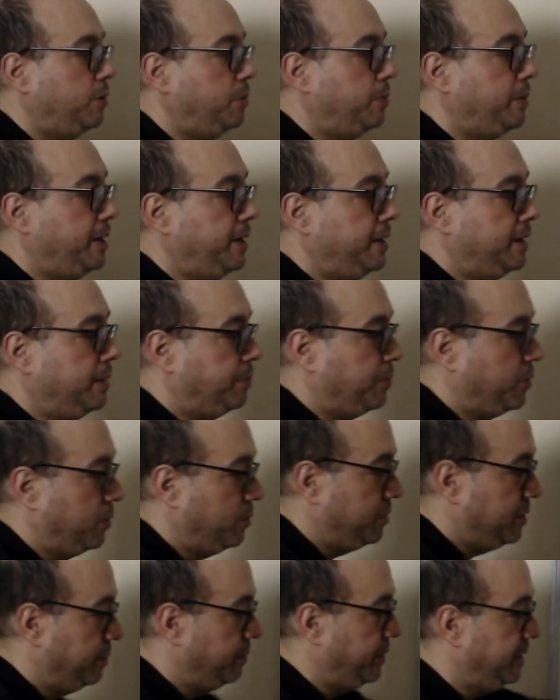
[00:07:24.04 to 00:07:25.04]
will be the problem.
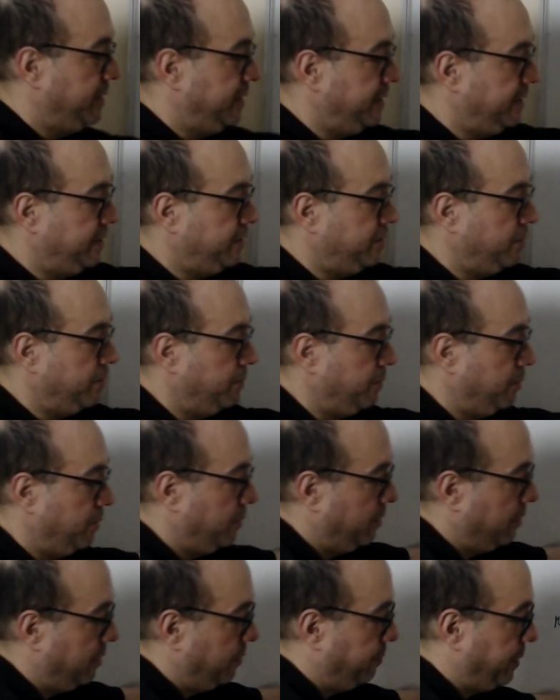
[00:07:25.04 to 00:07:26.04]
This is
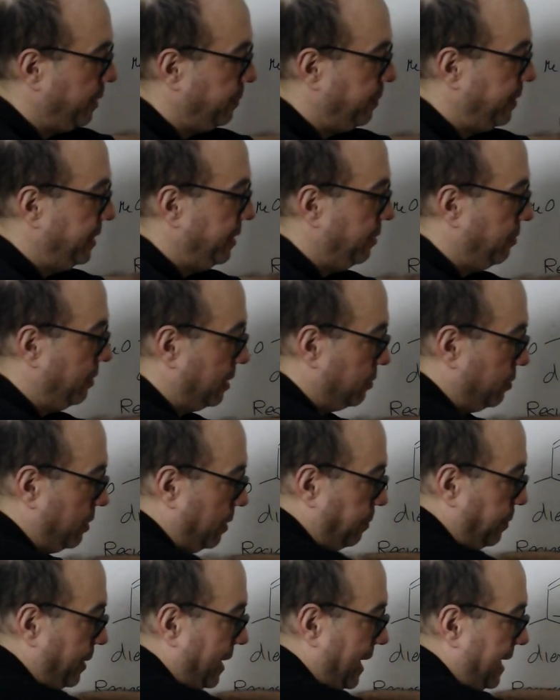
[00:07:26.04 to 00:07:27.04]
perpendicular to
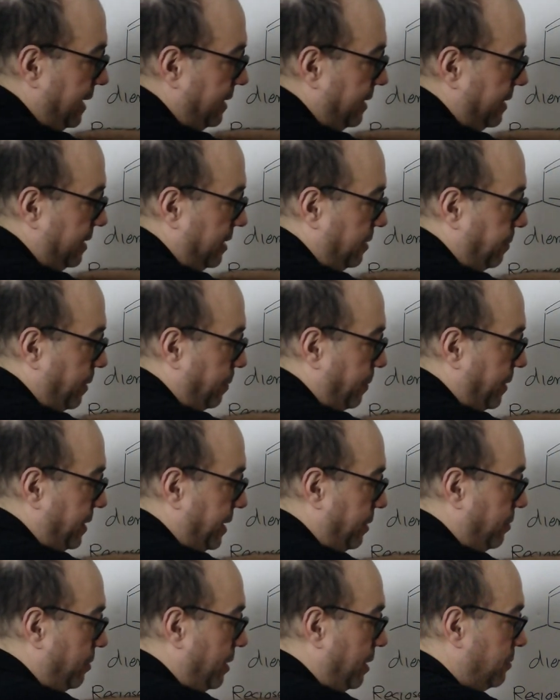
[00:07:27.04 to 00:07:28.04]
a plane, this is
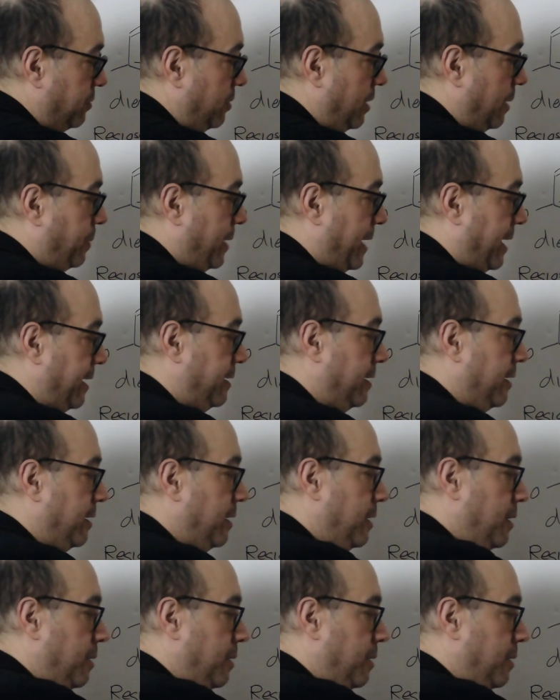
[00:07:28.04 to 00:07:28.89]
perpendicular to a plane,